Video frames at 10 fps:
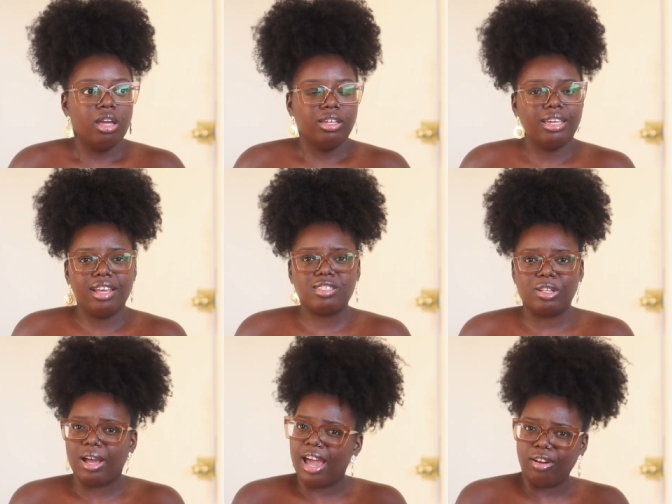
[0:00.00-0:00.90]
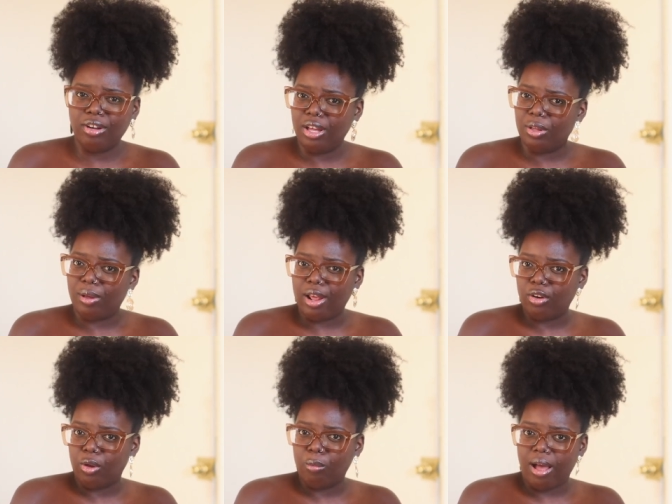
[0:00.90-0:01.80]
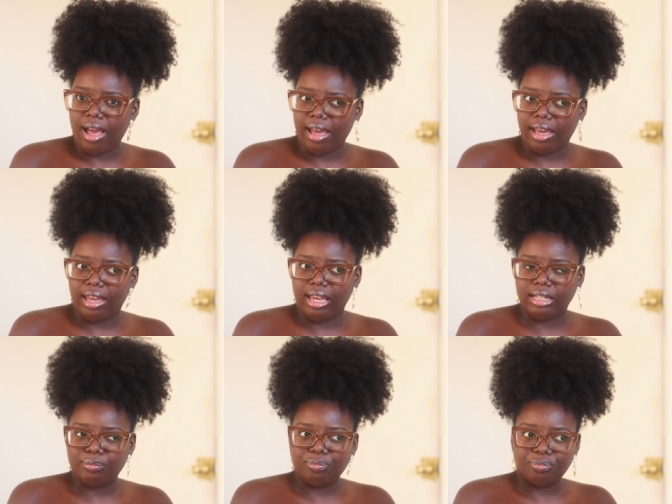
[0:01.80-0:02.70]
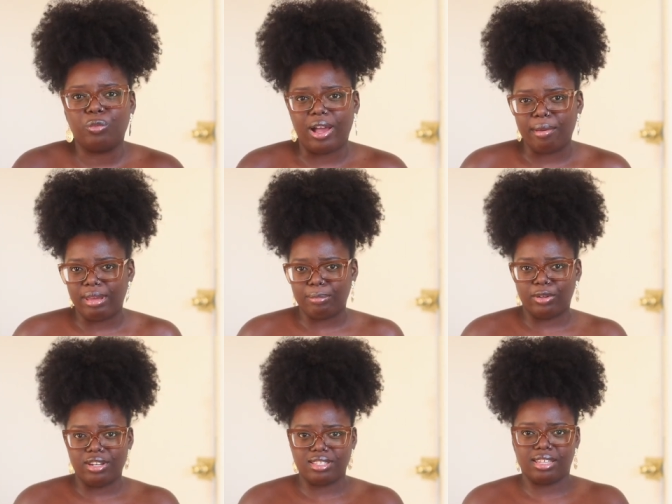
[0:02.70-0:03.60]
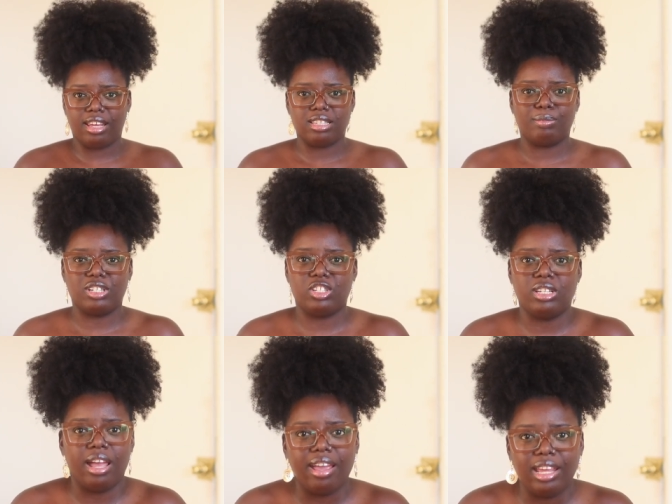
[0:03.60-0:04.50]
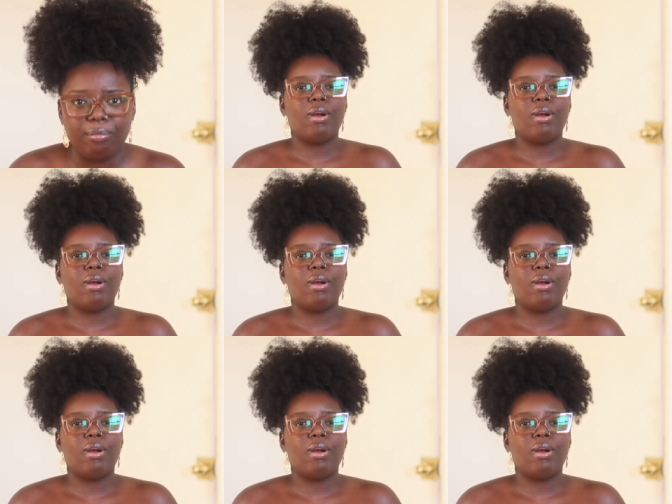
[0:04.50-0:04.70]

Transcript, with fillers: Yeah, so I don't know why Mayde Beauty doesn't get as much shine.